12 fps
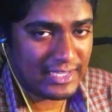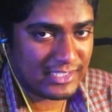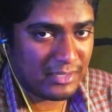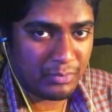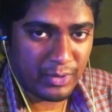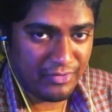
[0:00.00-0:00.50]
the
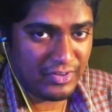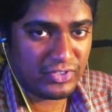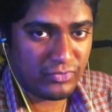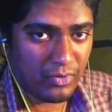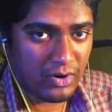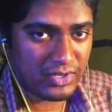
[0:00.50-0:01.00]
previous
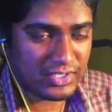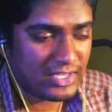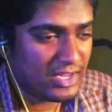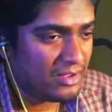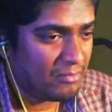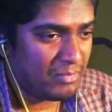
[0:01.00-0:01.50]
wars,
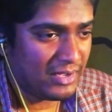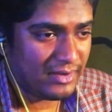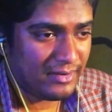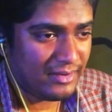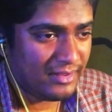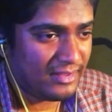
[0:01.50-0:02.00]
but
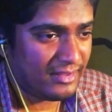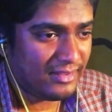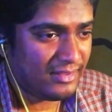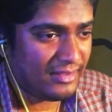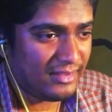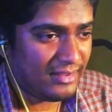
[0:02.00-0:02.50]

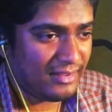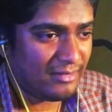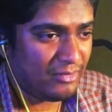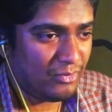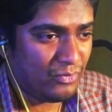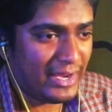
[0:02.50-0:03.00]

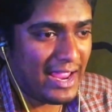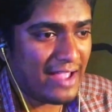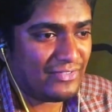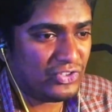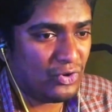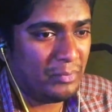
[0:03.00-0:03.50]
we have
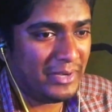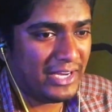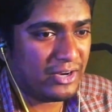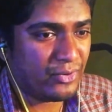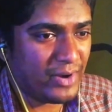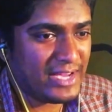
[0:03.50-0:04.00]
so many
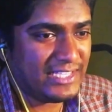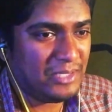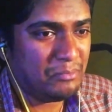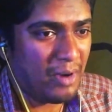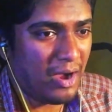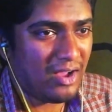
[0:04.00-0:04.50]
crazy
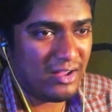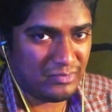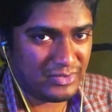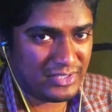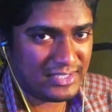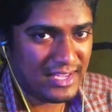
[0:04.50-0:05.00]

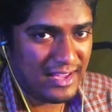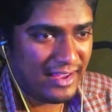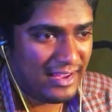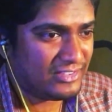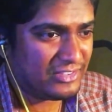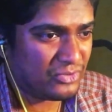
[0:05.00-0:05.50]
bombs.
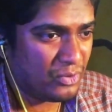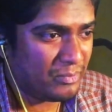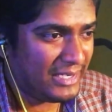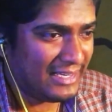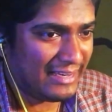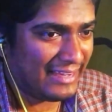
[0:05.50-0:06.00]
And so
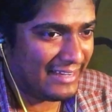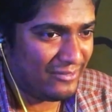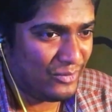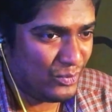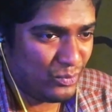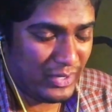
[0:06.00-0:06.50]
many, like,
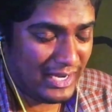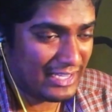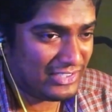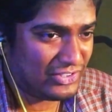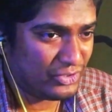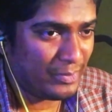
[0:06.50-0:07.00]
we
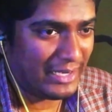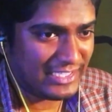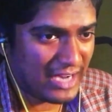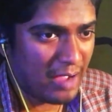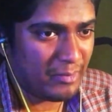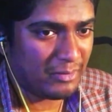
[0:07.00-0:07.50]
got so
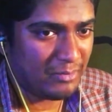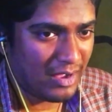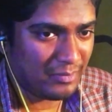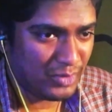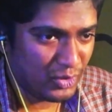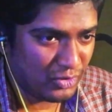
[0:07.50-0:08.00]
atomic
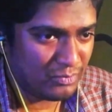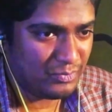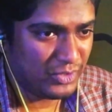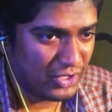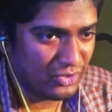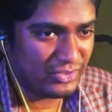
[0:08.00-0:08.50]
bomb,
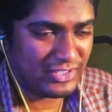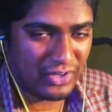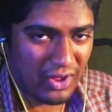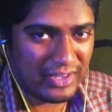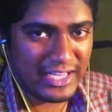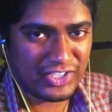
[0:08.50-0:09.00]
nukes and
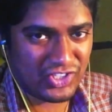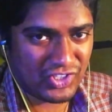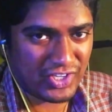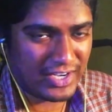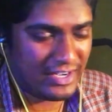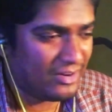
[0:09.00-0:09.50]
all that
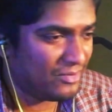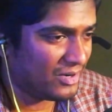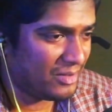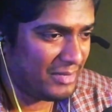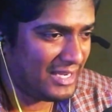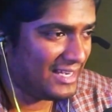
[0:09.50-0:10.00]
shit. You know what I
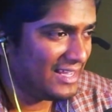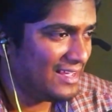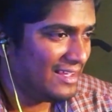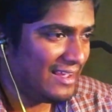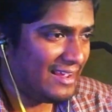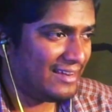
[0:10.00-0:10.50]
mean?
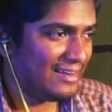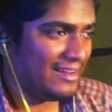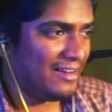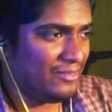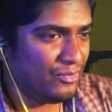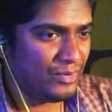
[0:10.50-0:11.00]

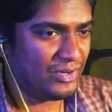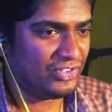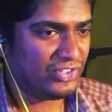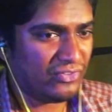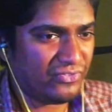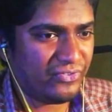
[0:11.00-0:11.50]
And we're
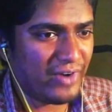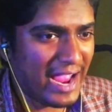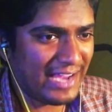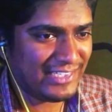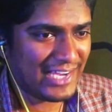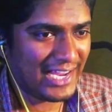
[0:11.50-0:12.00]
so
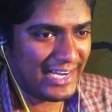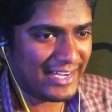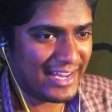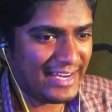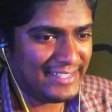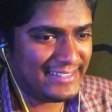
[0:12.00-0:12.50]
fragile and
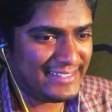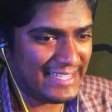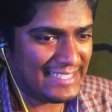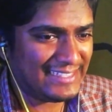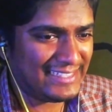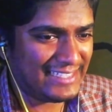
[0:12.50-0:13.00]
getting
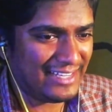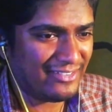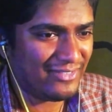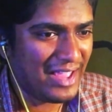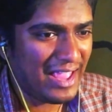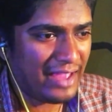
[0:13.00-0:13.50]
sensitive,
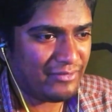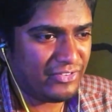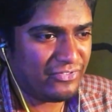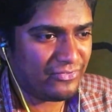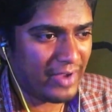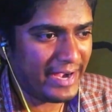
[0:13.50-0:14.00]
and we're
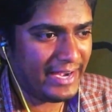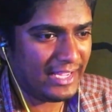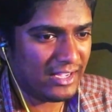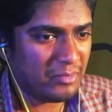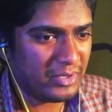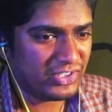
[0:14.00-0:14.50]
fighting
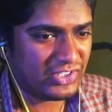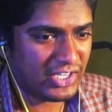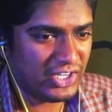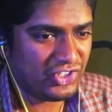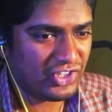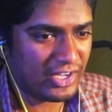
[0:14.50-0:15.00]
amongst
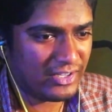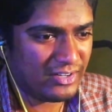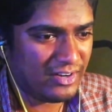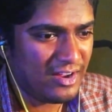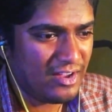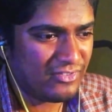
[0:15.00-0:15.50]
each other
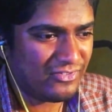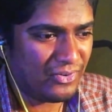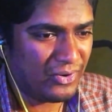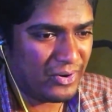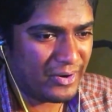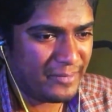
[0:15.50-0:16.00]

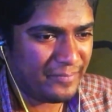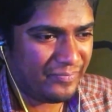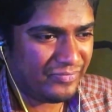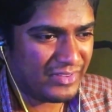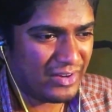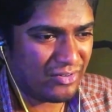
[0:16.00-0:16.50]
for
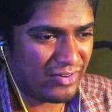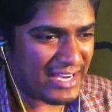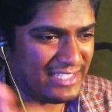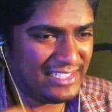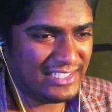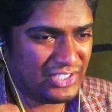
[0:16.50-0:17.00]

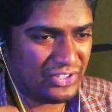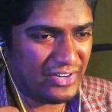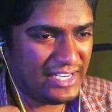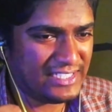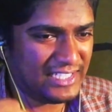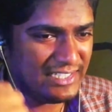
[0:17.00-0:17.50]
racist
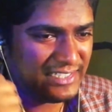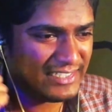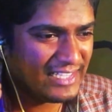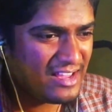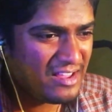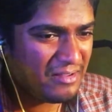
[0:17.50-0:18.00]
reasons,
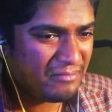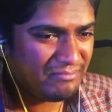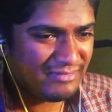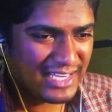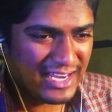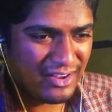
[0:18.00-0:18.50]

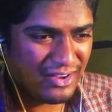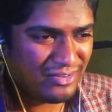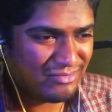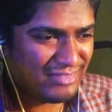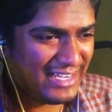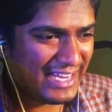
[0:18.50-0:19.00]
you know,
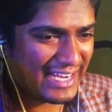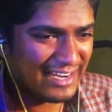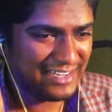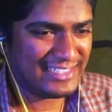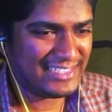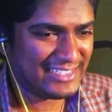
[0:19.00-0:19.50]

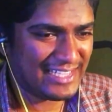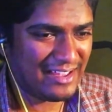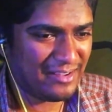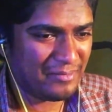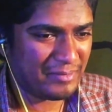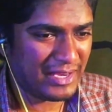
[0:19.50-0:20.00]
ridiculous,
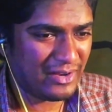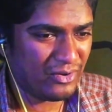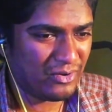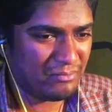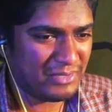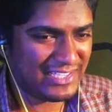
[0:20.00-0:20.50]
you
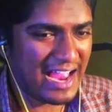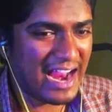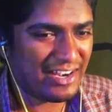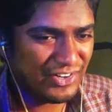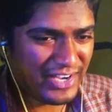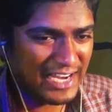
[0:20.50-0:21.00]
know,
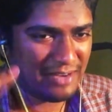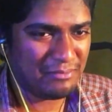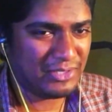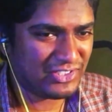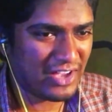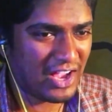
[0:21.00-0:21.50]
misandry and
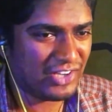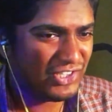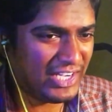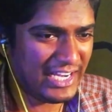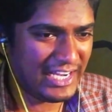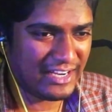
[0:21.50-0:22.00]

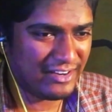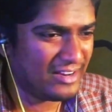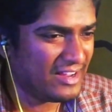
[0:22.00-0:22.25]
misogyny and,